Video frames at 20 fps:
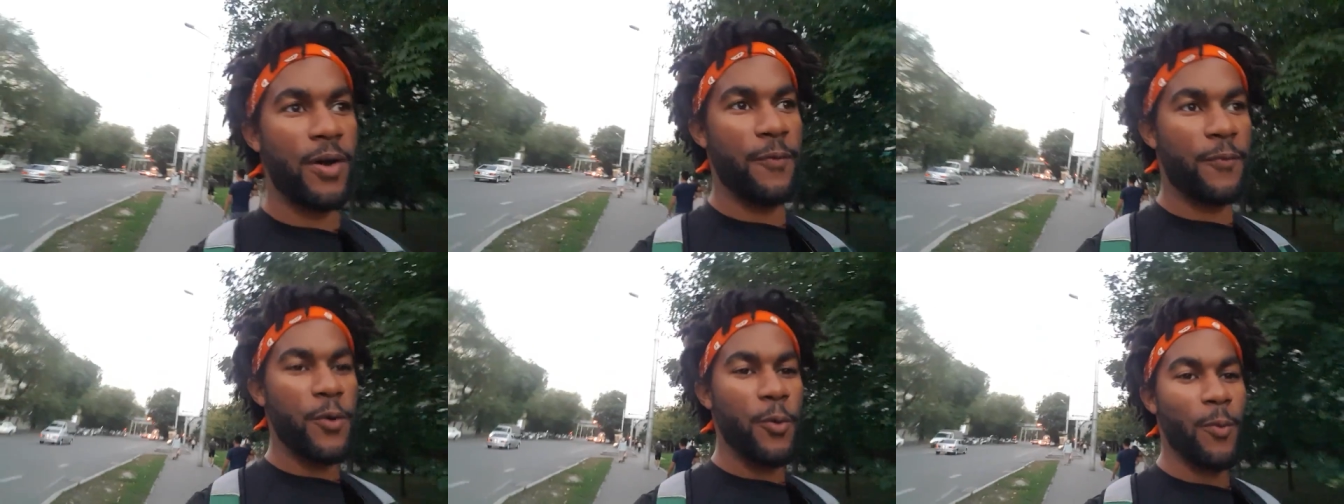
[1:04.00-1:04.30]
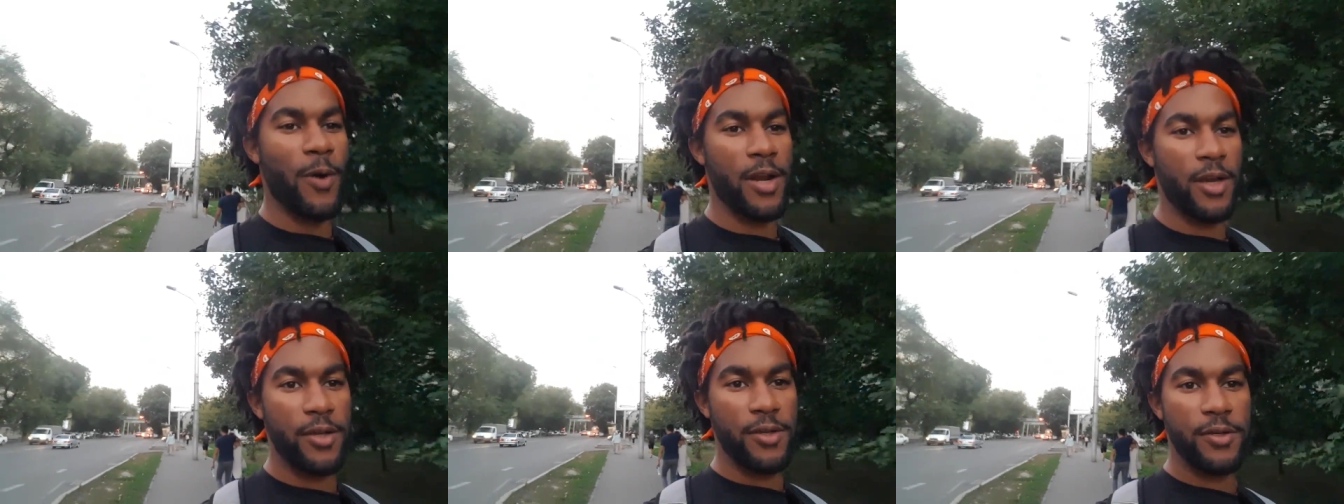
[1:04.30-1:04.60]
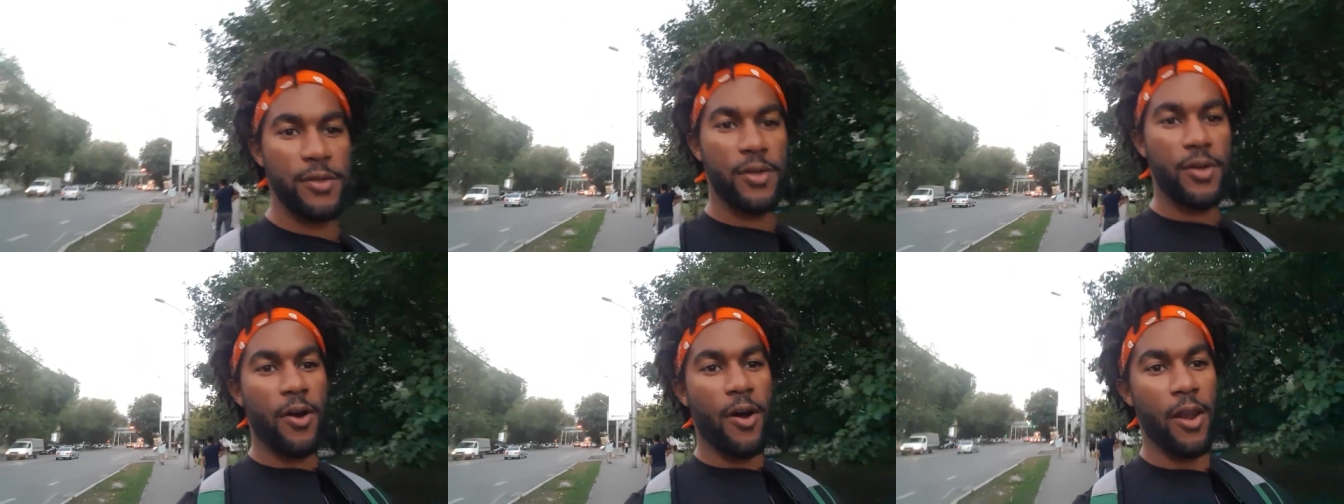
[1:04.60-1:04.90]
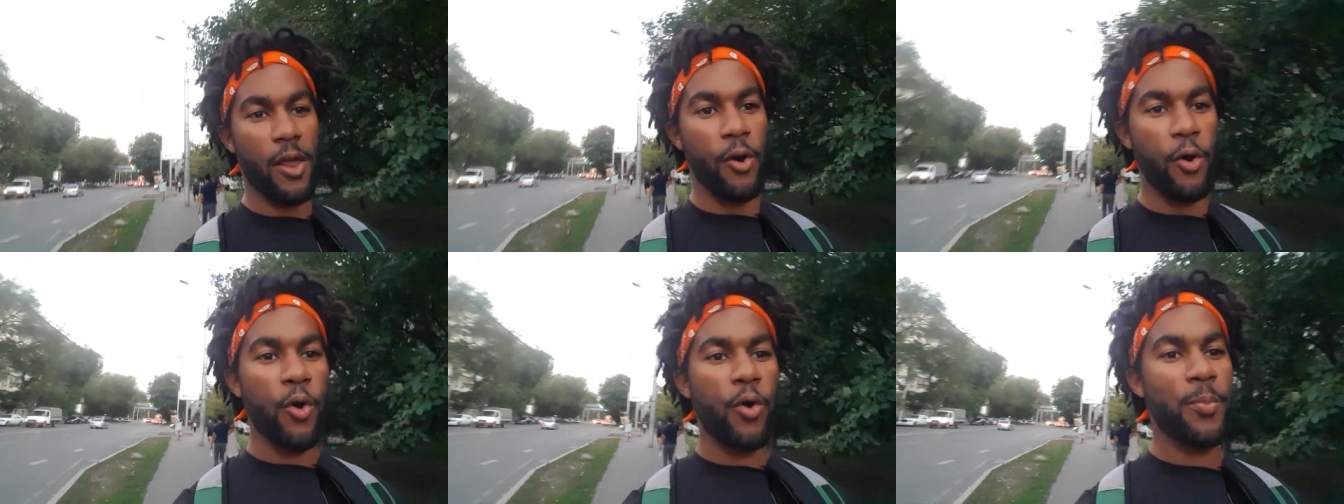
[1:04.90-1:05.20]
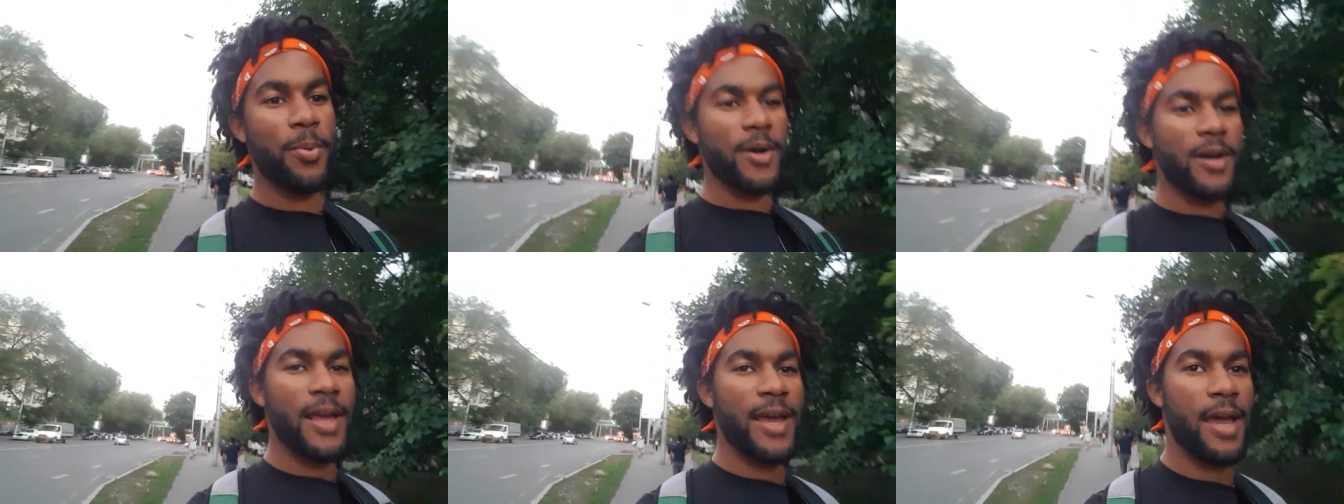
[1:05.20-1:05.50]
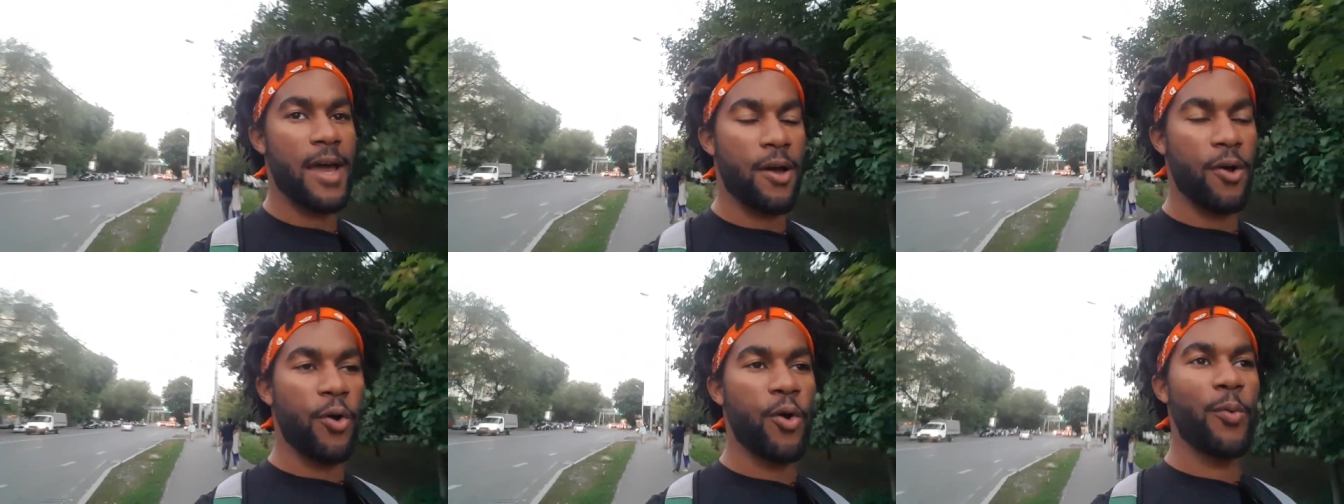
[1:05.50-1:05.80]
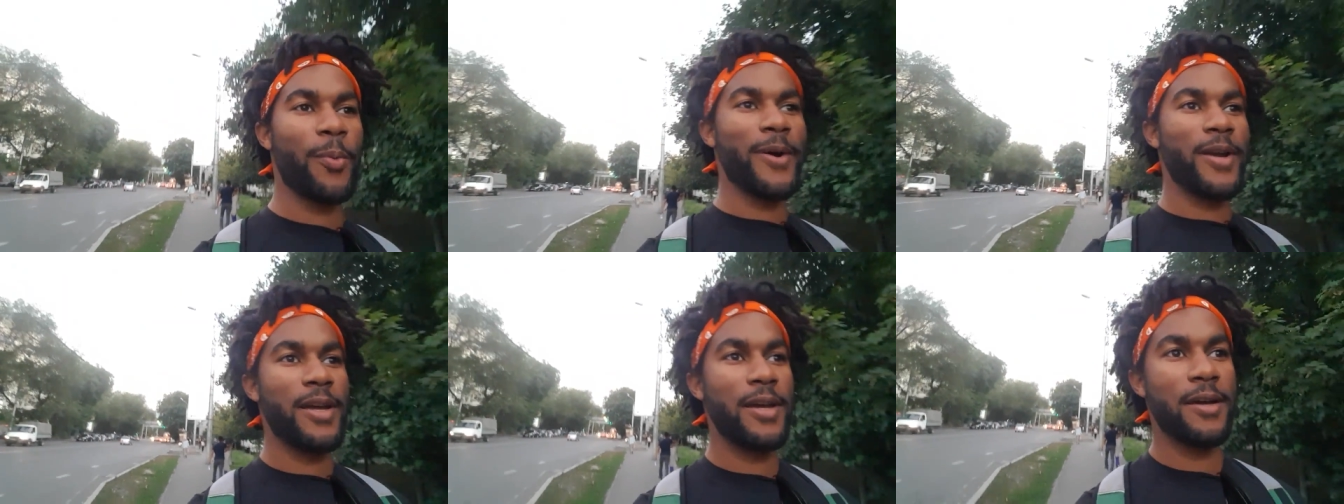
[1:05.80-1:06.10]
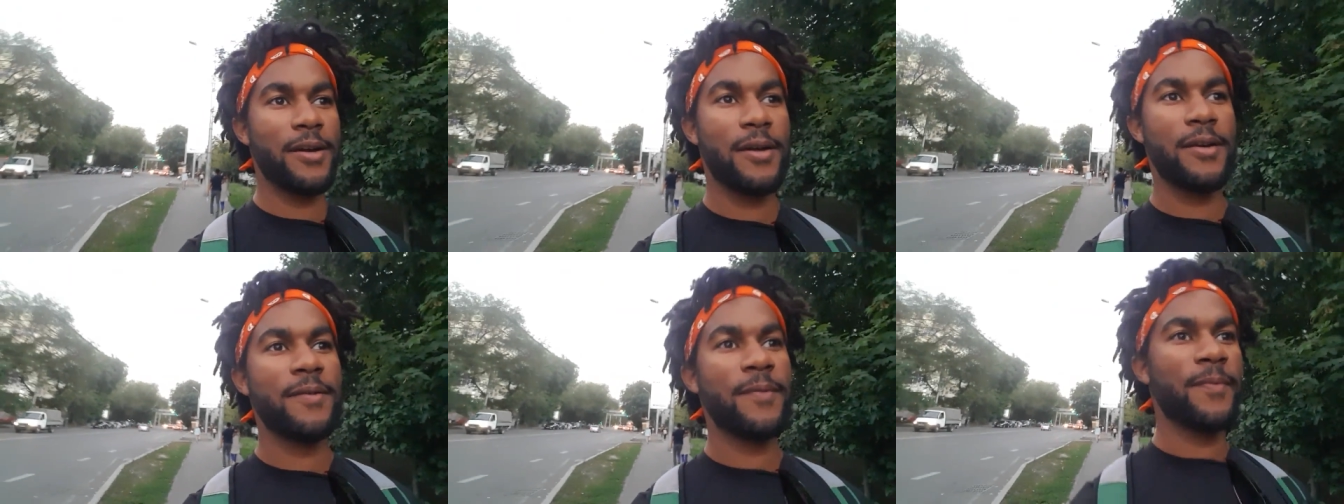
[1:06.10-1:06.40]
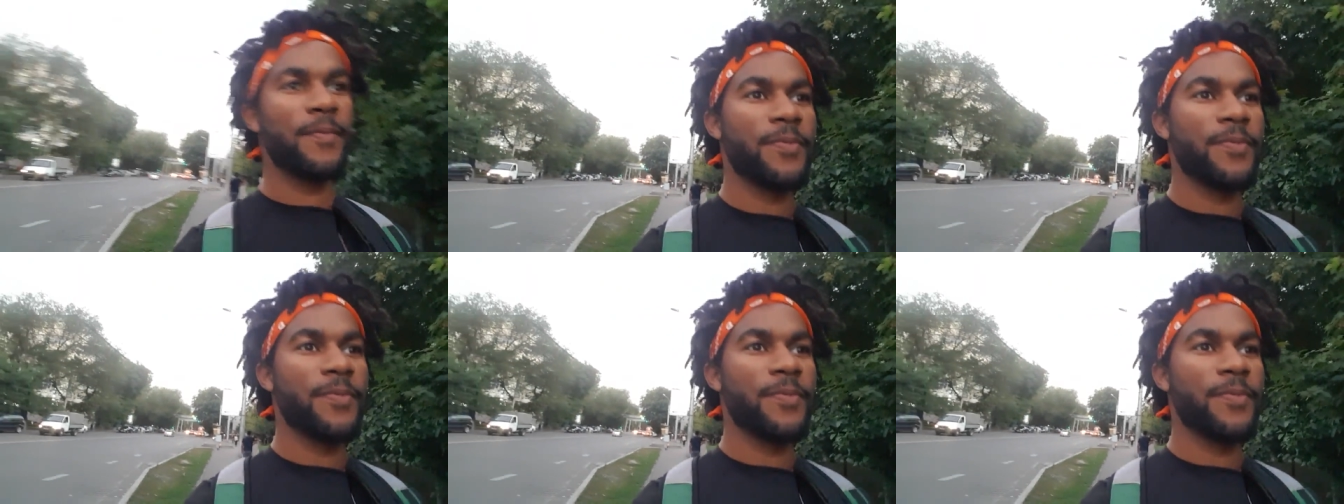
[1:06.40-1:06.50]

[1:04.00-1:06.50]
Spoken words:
if you want to call an Uber, they got Uber here.